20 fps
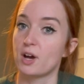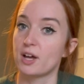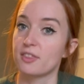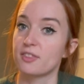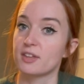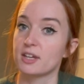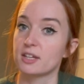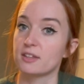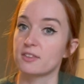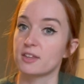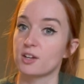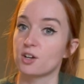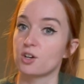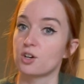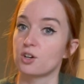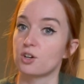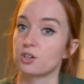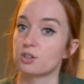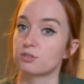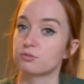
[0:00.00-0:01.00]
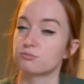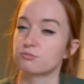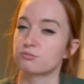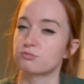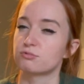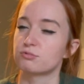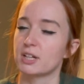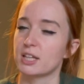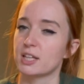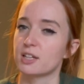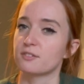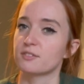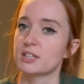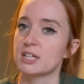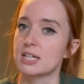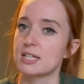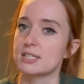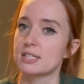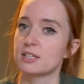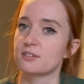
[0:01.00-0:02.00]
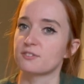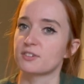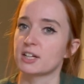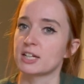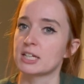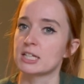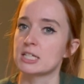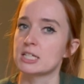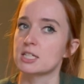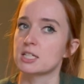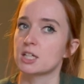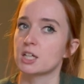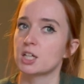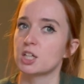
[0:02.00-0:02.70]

I think they are relatively easy to find.